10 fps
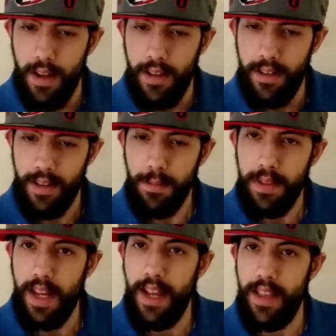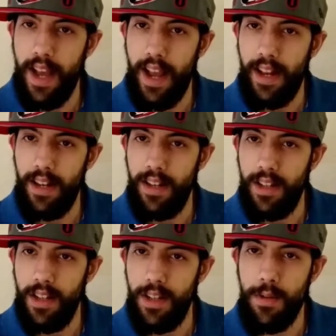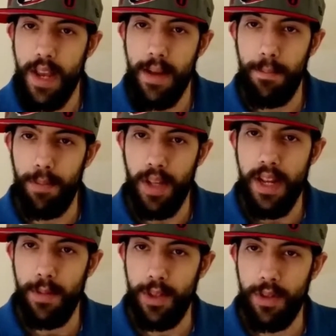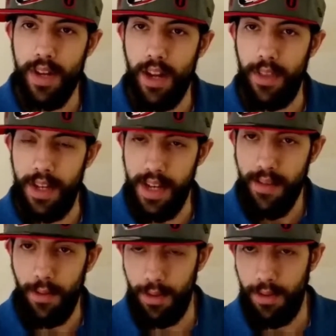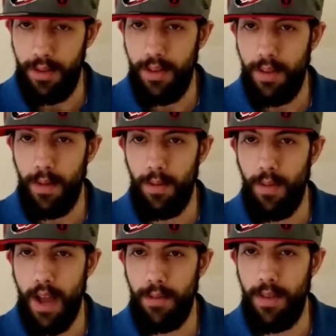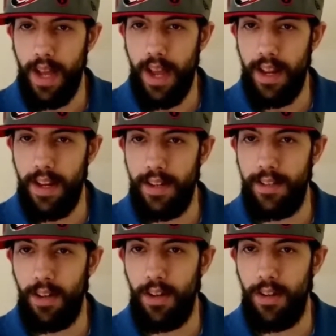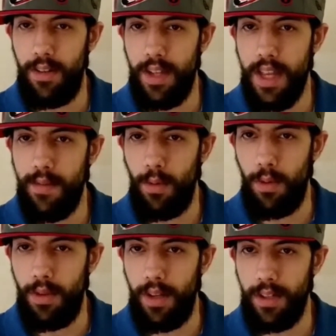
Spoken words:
Some say that you can't blame the tree on the devil, but rather that it is on the evil that is